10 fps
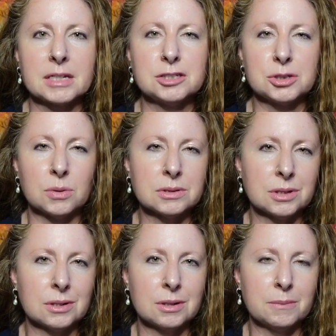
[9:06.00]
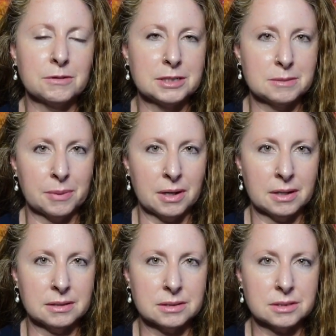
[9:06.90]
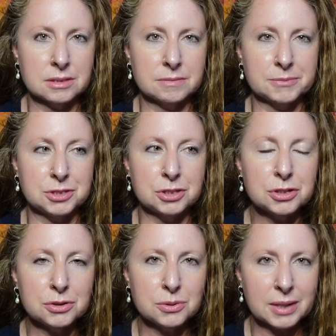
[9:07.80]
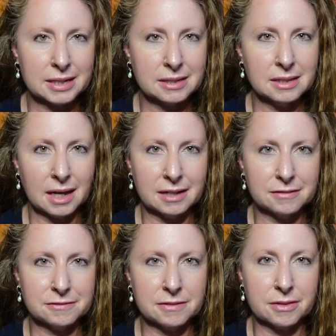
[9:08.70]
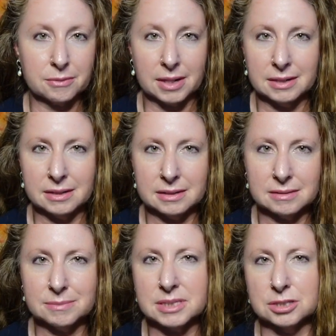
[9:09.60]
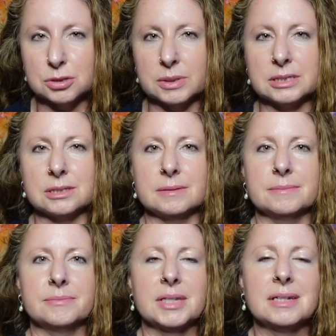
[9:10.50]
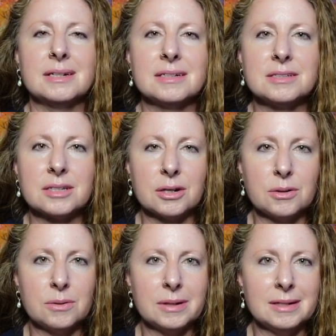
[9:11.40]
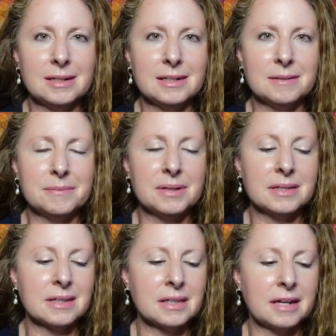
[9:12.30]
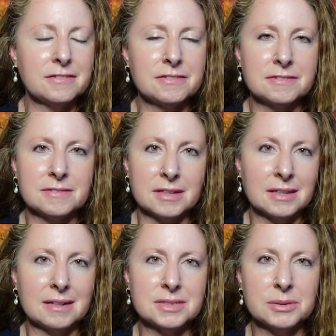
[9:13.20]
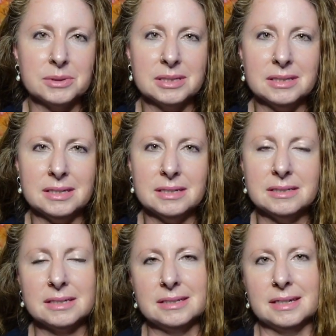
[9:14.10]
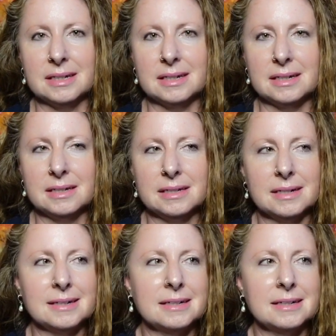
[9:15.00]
short-term response to a life-threatening situation. So the lives that we lead today,